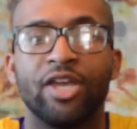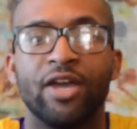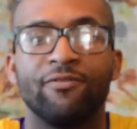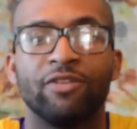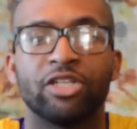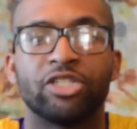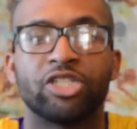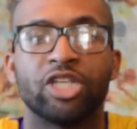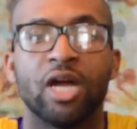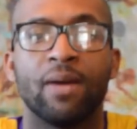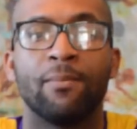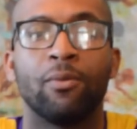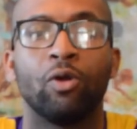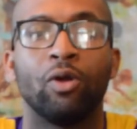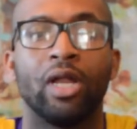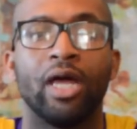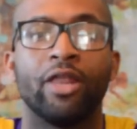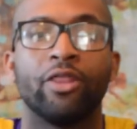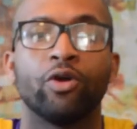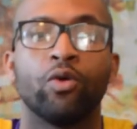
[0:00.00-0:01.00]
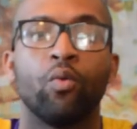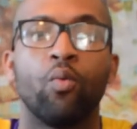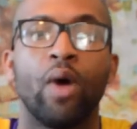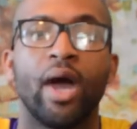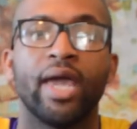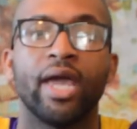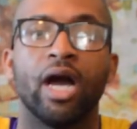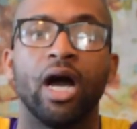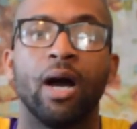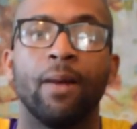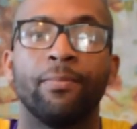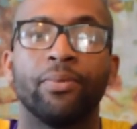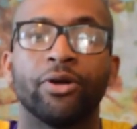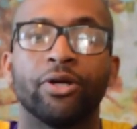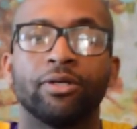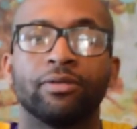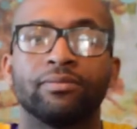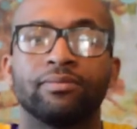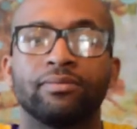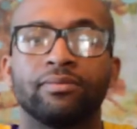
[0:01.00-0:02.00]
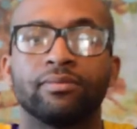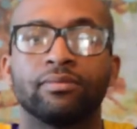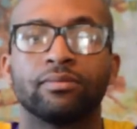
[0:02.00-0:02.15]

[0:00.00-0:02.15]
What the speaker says: You have your tumbled leather white upper.